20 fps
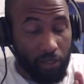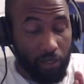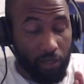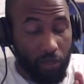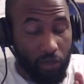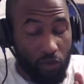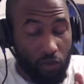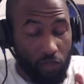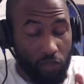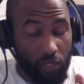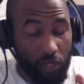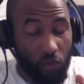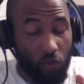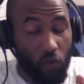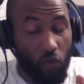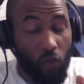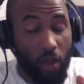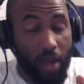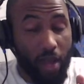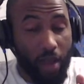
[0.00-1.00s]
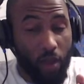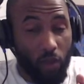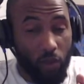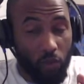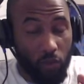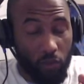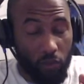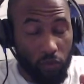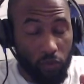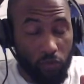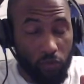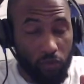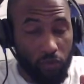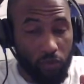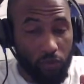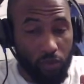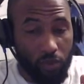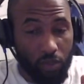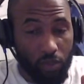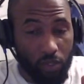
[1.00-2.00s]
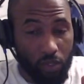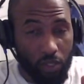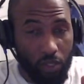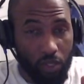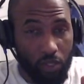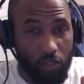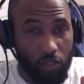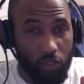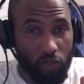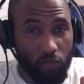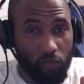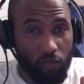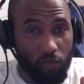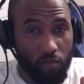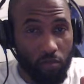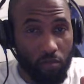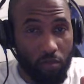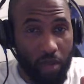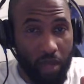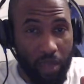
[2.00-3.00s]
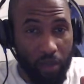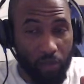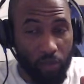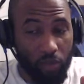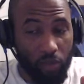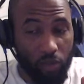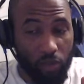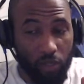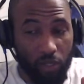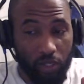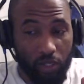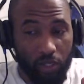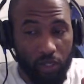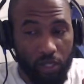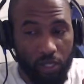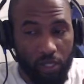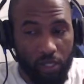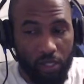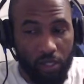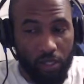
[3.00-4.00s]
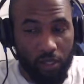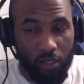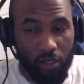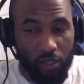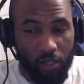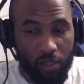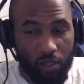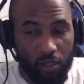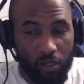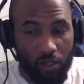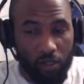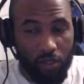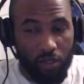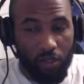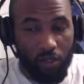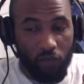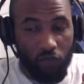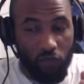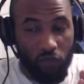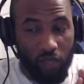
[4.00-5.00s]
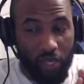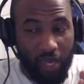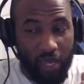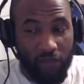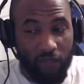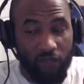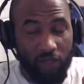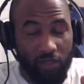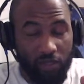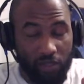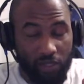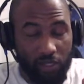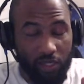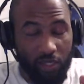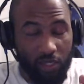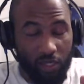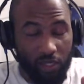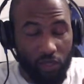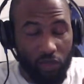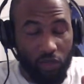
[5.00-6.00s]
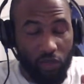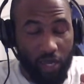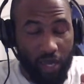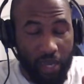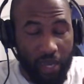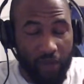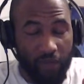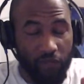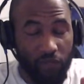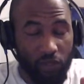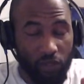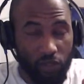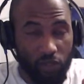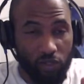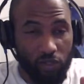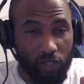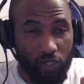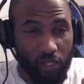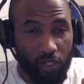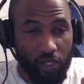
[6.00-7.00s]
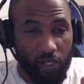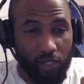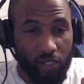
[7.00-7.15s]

It was like, wow. It's mind-blowing. If you haven't seen it, you have to go see it.